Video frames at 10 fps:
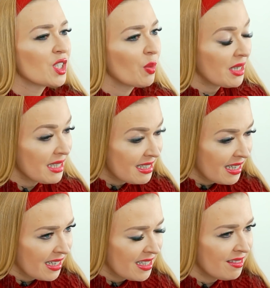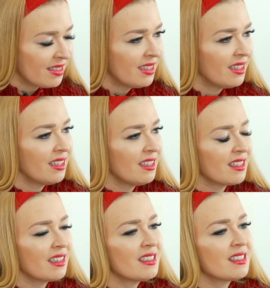So what I did
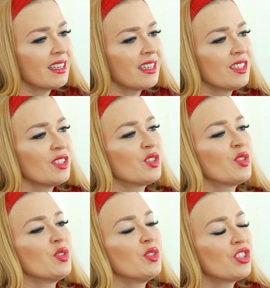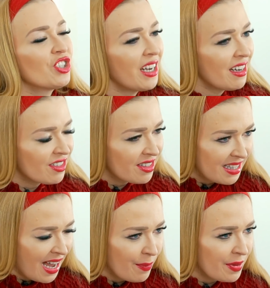is I decided to change
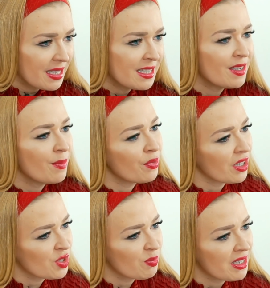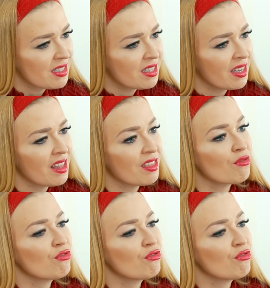this habit, brush my teeth,